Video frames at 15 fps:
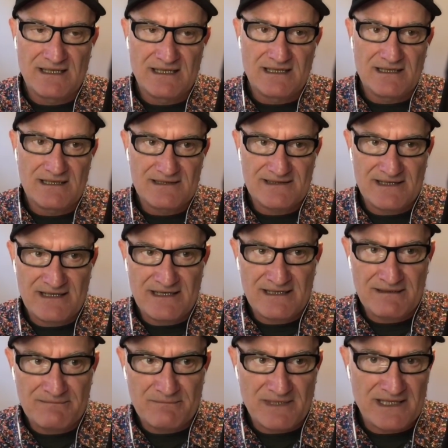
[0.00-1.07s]

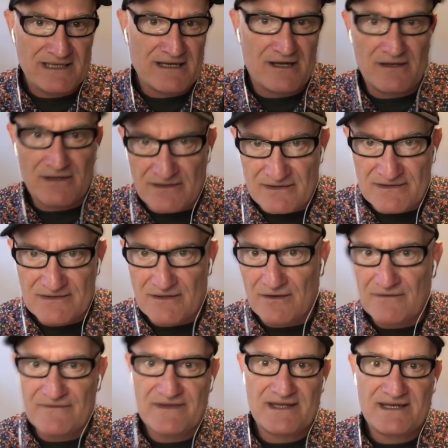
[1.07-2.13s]
CEOs
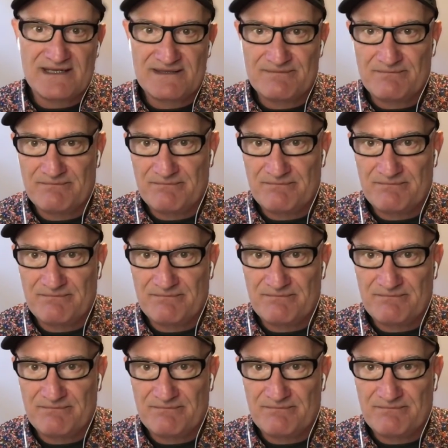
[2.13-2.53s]
of these